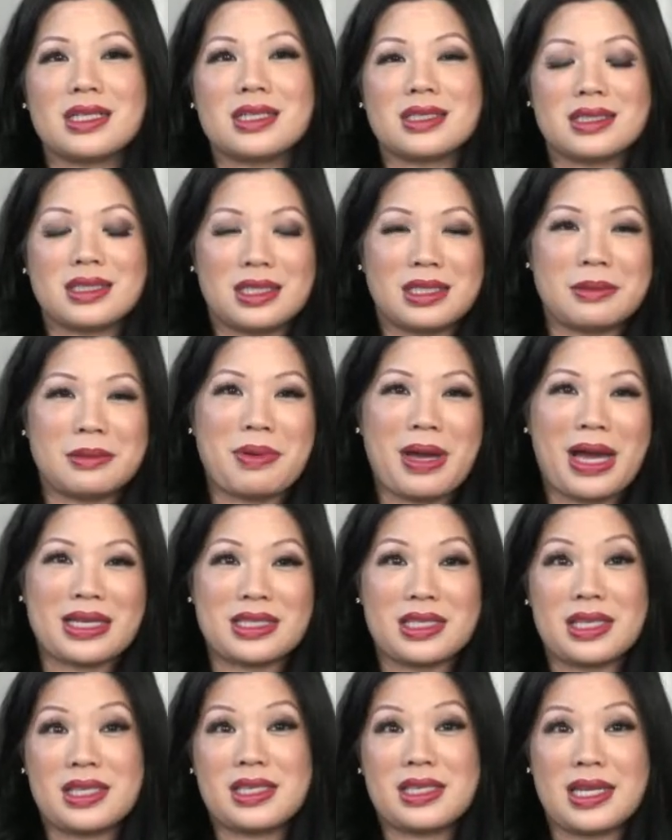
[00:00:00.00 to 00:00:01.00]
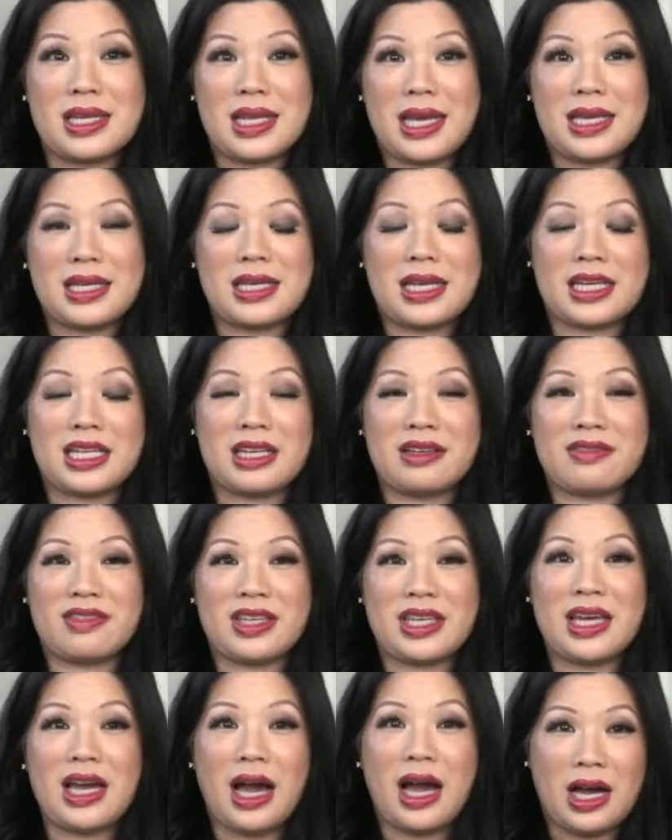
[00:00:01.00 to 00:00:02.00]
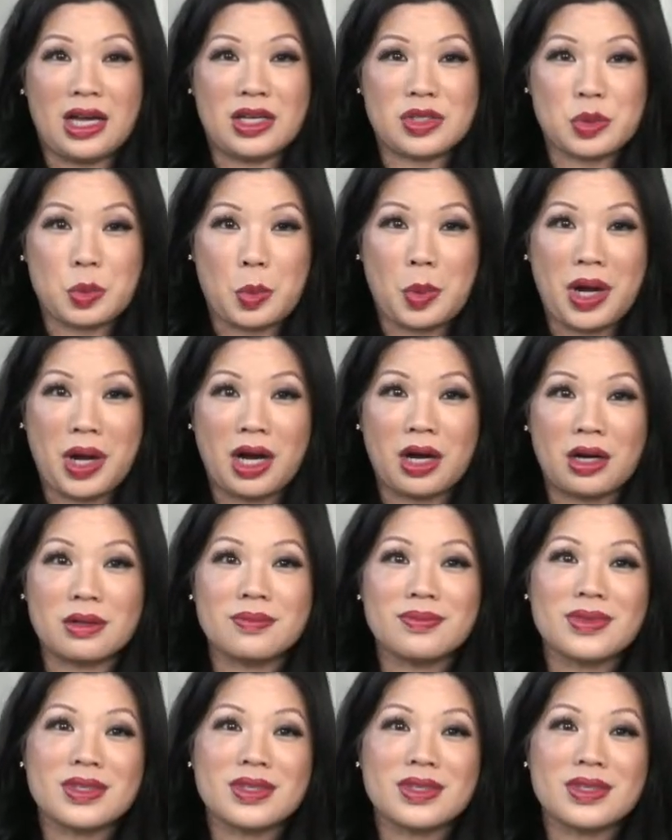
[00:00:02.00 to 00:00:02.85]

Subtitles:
impacted today negatively as well.